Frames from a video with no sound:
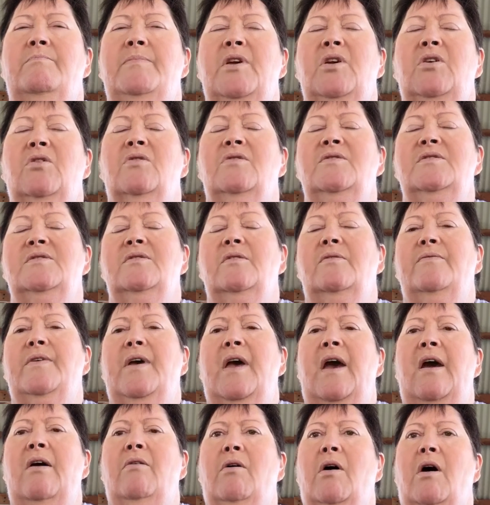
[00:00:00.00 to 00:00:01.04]
because of
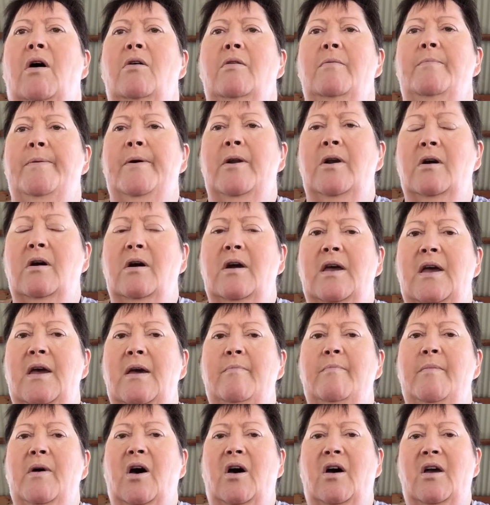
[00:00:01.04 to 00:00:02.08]
how open I
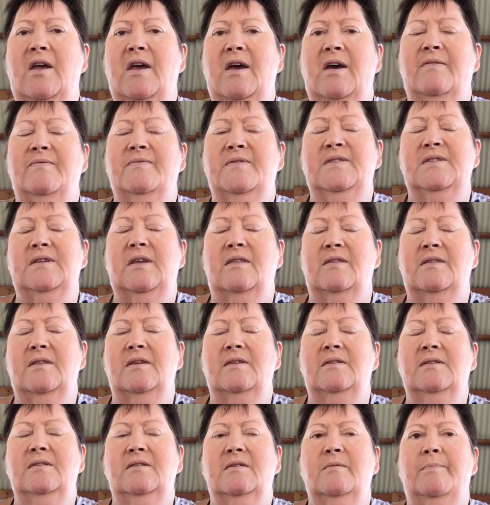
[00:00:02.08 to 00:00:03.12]
am, I have said
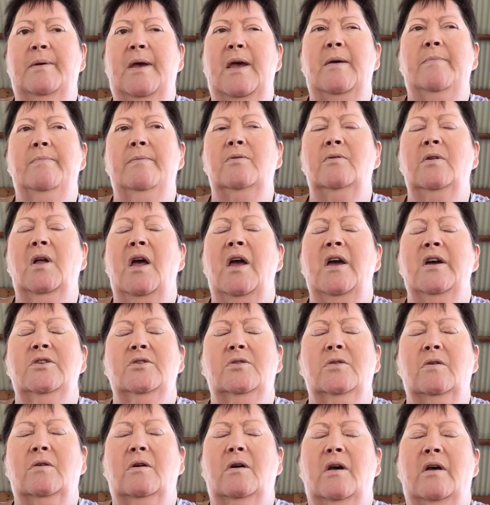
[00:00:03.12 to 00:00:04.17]
this to people.
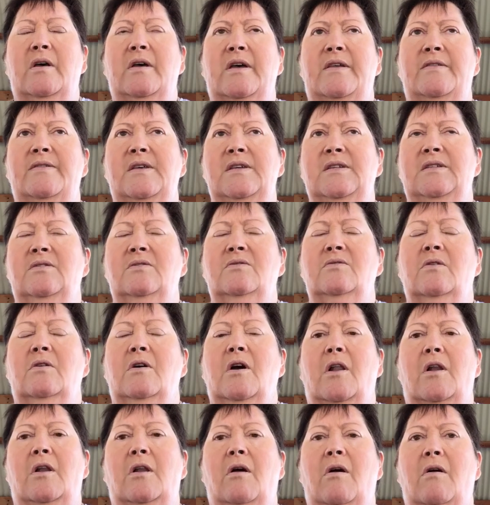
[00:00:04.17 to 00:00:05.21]
This
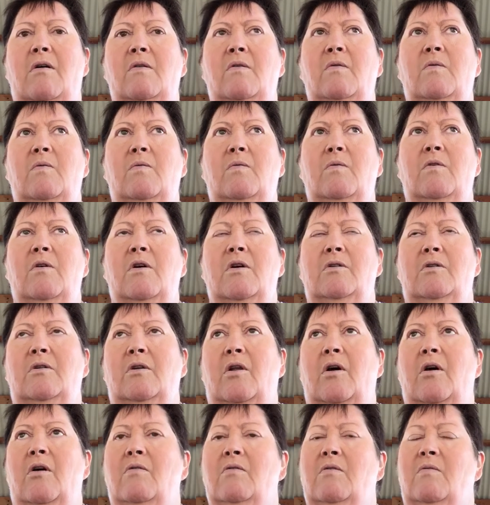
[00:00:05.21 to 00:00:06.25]
took a long
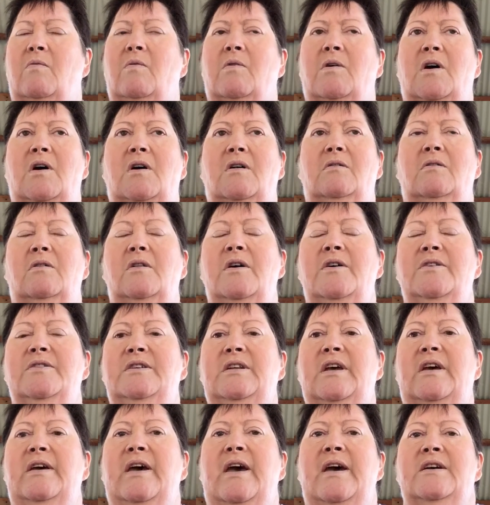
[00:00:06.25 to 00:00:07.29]
while
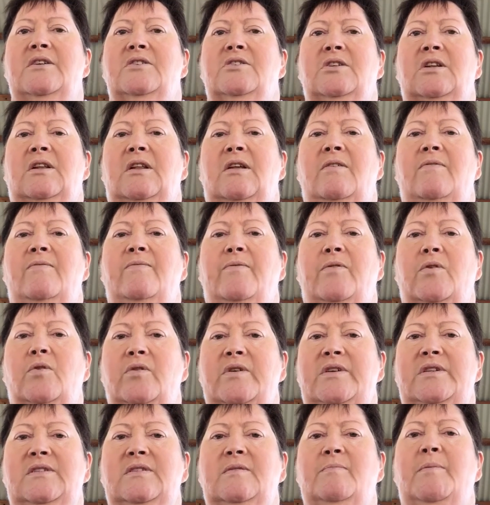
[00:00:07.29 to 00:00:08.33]
to actually
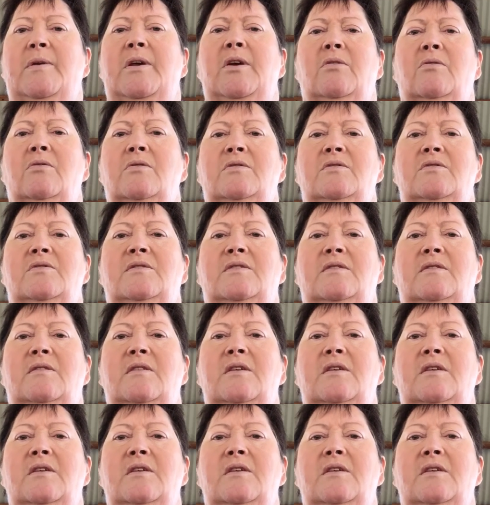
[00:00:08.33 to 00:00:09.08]
voice, because